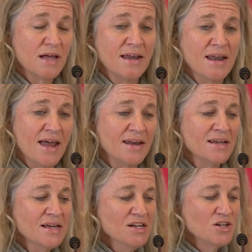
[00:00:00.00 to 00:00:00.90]
And and
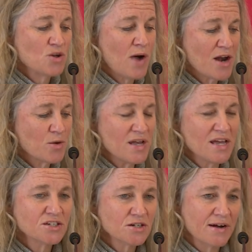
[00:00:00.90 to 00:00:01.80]
so, how do we
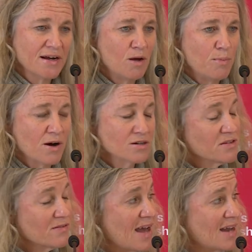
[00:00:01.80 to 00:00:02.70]
integrate all parts
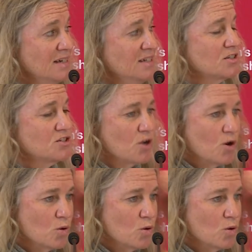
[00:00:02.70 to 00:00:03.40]
of that? So